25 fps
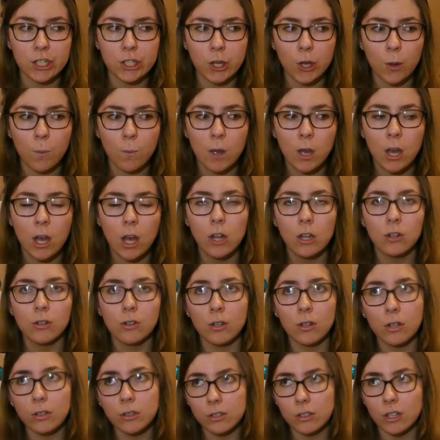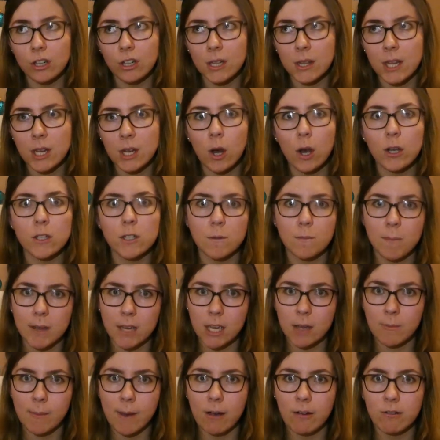some Donald Duck and then also
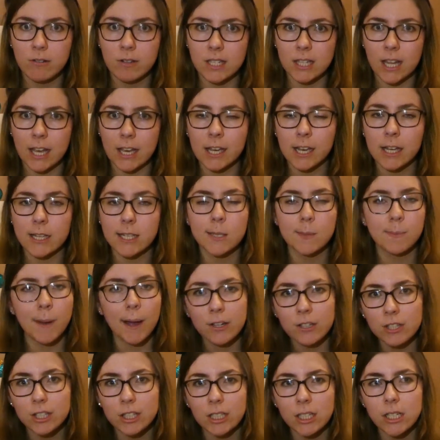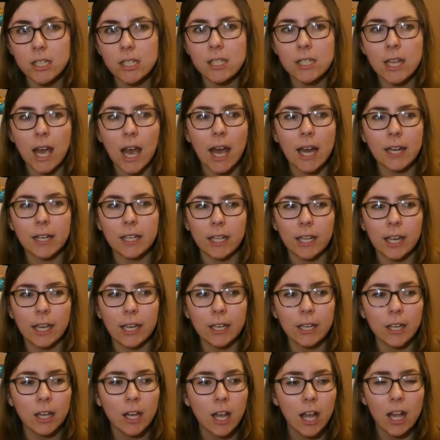Mickey Mouse like spatulas and
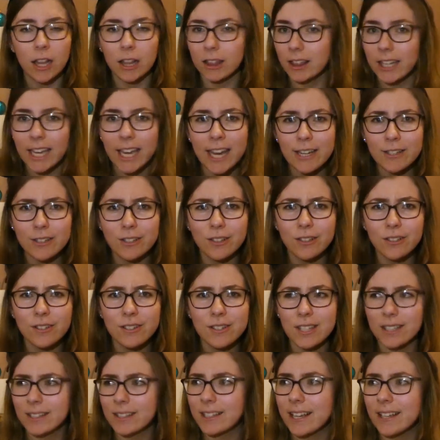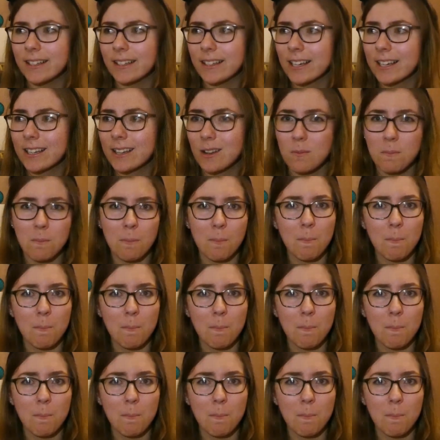like ladles, and then like